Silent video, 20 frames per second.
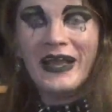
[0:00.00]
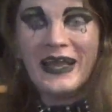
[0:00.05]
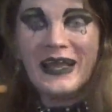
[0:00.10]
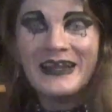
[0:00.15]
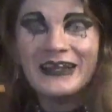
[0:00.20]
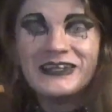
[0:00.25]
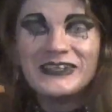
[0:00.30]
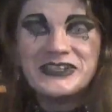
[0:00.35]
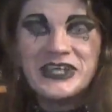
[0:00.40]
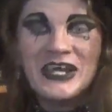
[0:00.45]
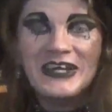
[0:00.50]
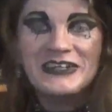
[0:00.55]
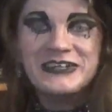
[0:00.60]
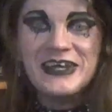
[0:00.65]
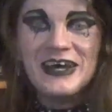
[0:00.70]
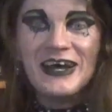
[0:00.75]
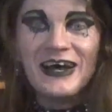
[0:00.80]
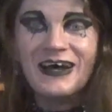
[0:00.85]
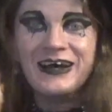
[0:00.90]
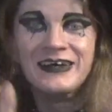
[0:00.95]
An
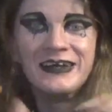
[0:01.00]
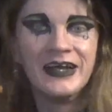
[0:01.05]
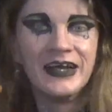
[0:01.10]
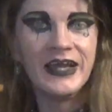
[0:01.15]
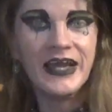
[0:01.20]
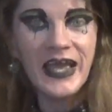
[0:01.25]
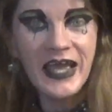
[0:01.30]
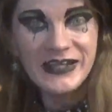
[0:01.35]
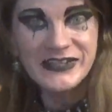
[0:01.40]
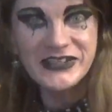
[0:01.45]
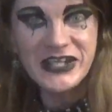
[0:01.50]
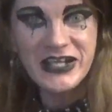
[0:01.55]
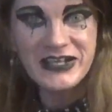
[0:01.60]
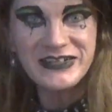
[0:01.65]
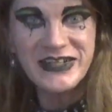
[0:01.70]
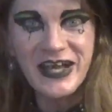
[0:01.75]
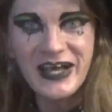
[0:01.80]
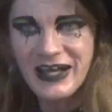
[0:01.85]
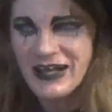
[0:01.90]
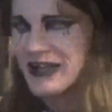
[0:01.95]
agenda!
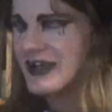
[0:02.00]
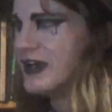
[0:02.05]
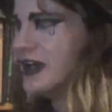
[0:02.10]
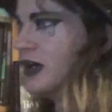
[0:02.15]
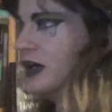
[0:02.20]
Agenda!